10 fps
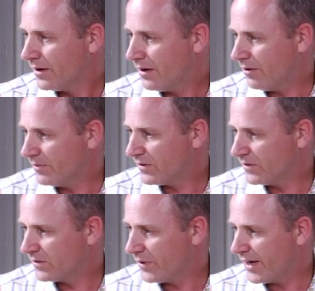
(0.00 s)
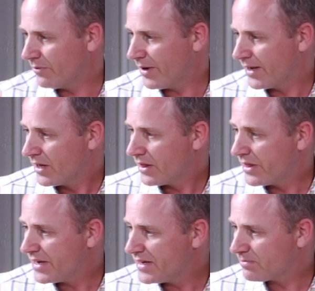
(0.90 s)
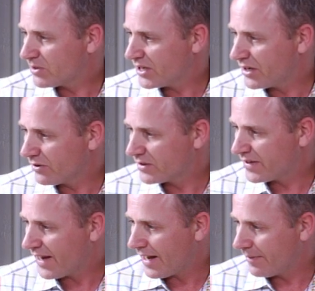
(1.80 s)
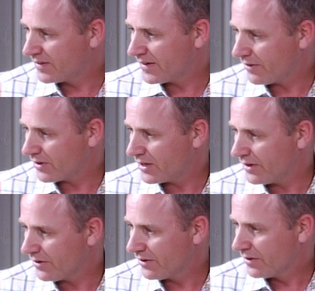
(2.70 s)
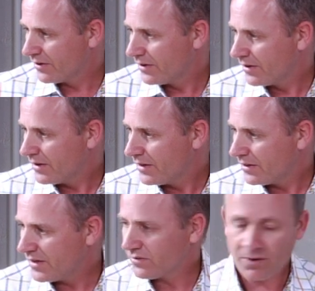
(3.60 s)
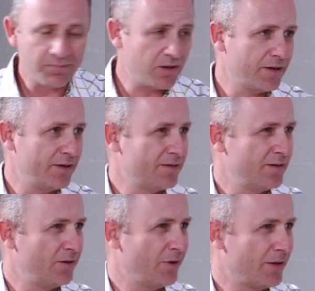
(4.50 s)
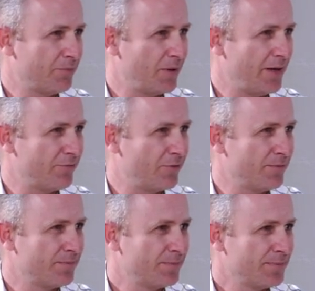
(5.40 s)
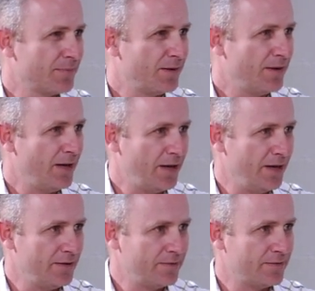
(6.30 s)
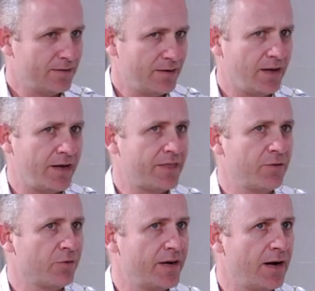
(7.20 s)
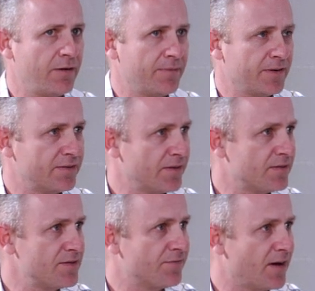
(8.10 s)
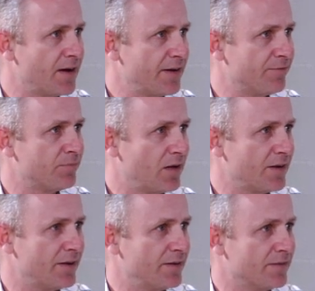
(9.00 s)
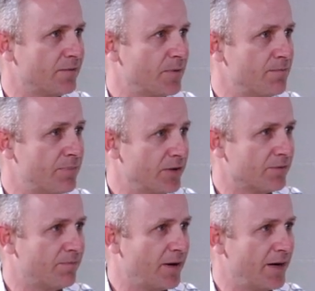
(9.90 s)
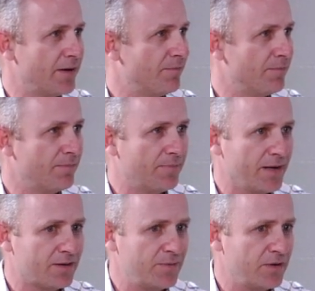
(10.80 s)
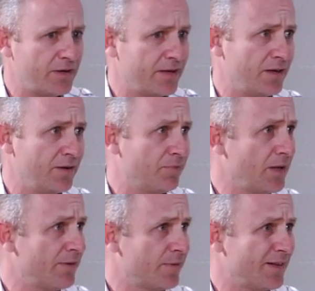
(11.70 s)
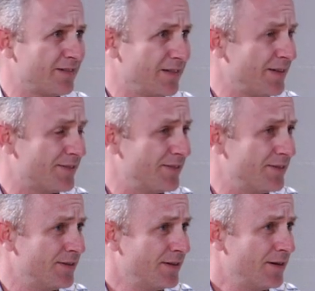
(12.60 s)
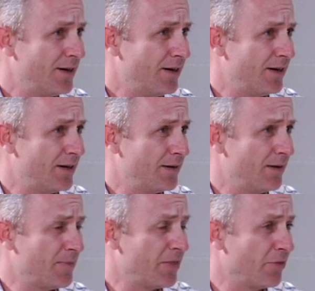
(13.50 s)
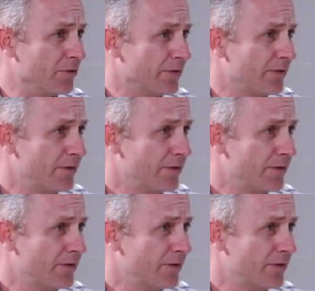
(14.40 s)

Um, so, so anyway, these particular tabs down here, these are all plugins in the New Relic platform. And I think we're now at about 65 plugins that have been built by, by the community in, in a platform that's less than uh, a month old.